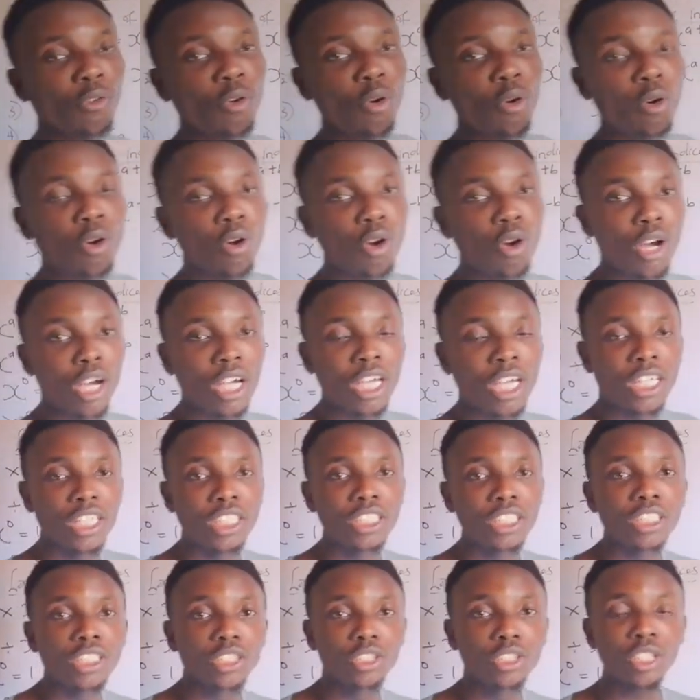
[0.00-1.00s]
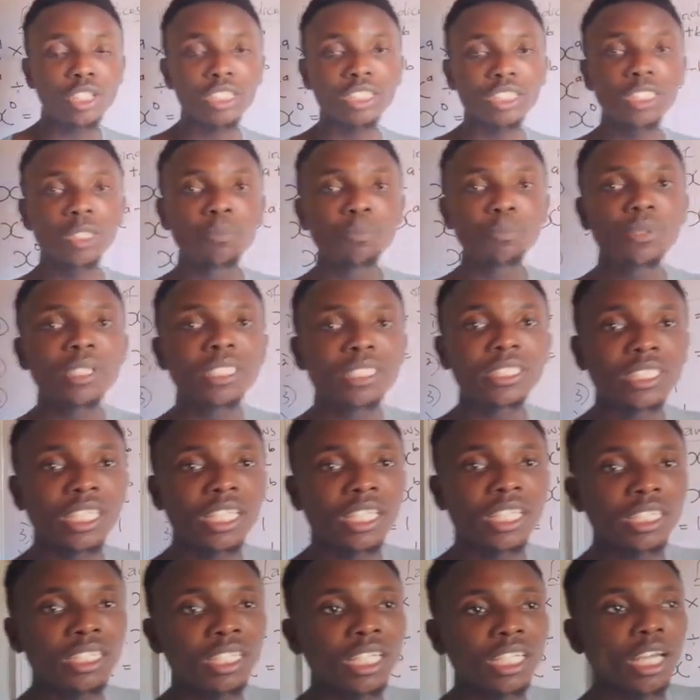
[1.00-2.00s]
4 is just simply
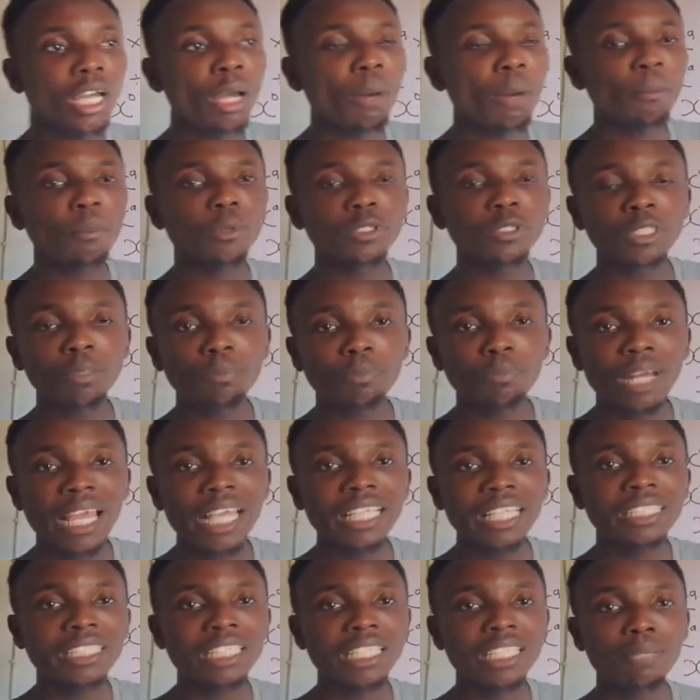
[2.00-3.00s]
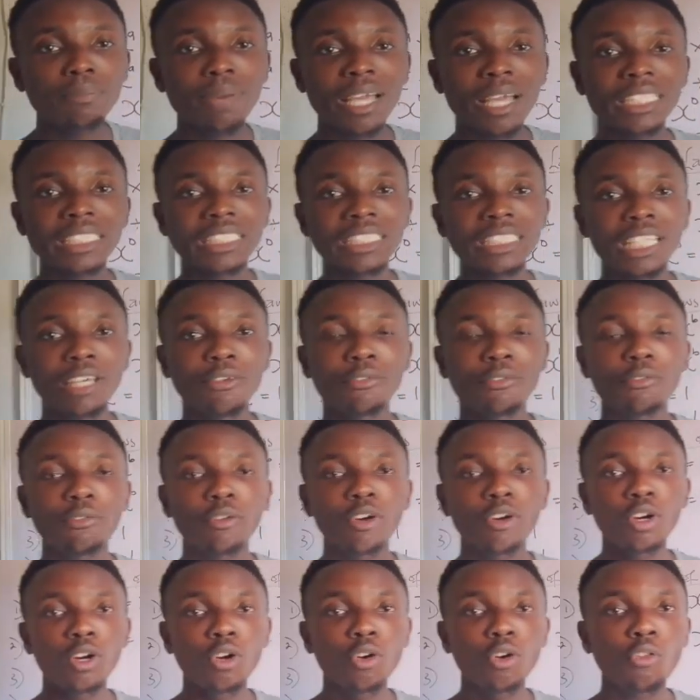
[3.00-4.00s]
saying multiply 3 by itself
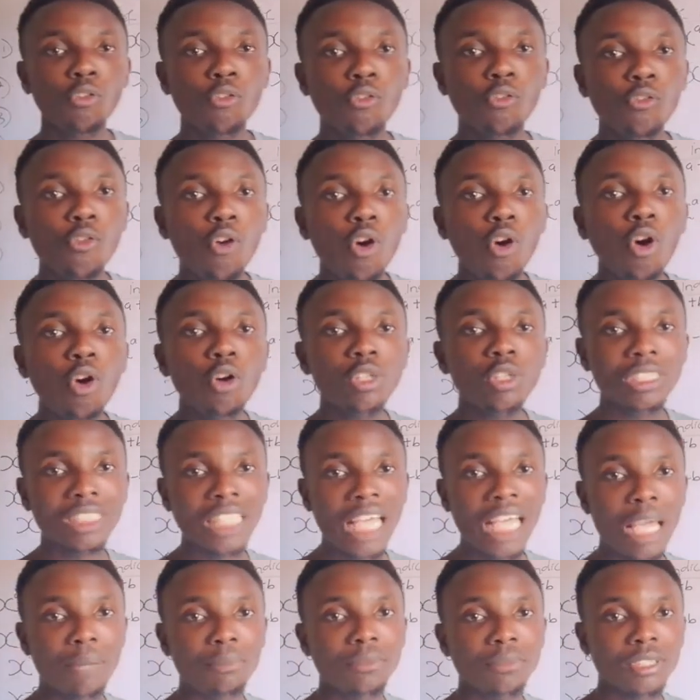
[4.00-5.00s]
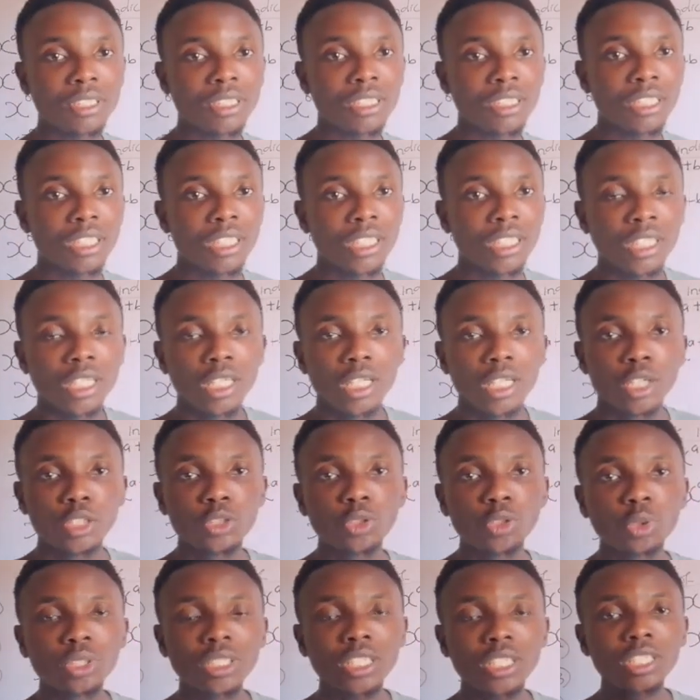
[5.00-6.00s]
4 times.
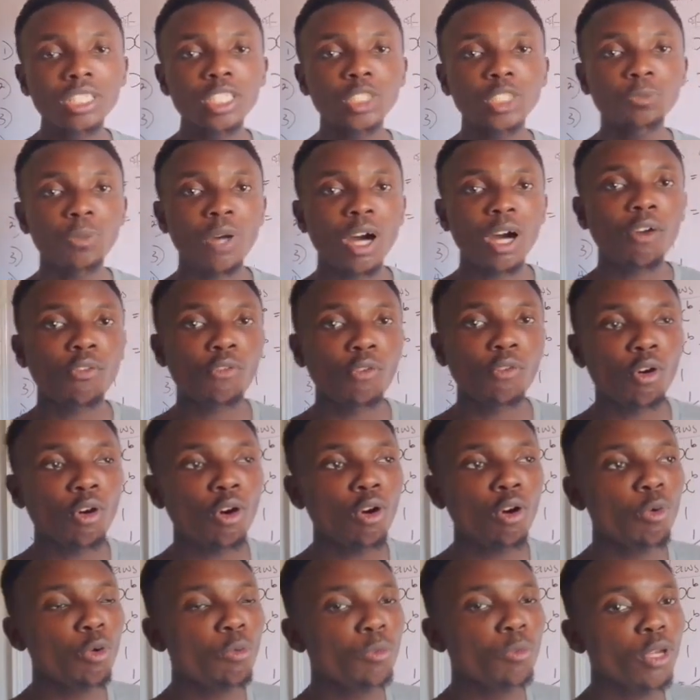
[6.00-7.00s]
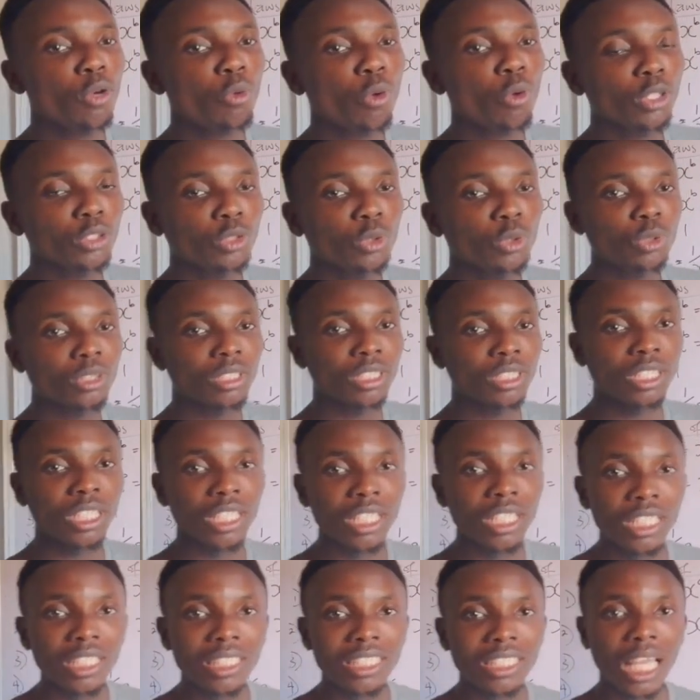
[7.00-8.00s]
So 3 raised to power 4 will be equals to
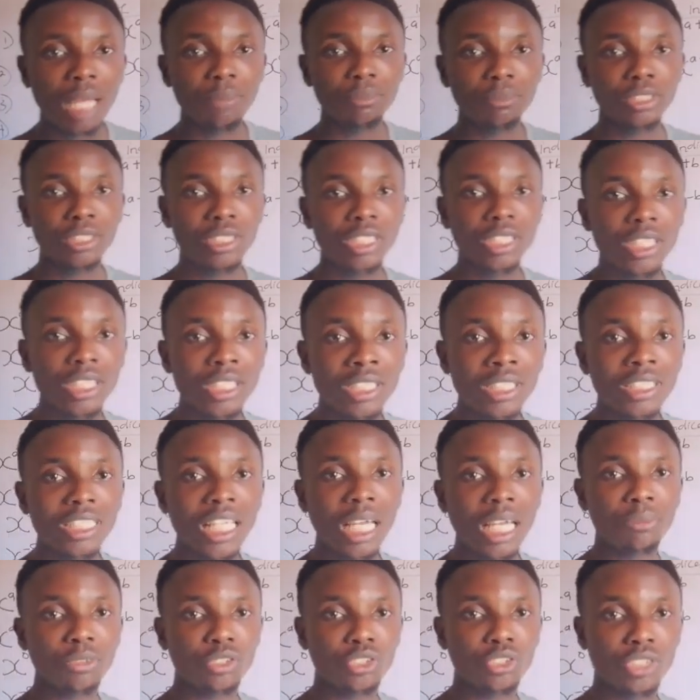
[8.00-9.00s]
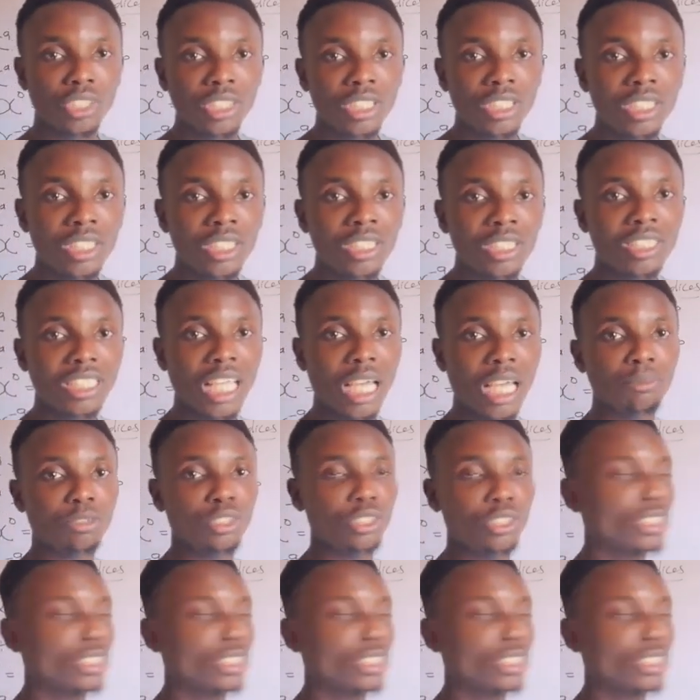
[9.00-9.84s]
3 times 3 times 3 times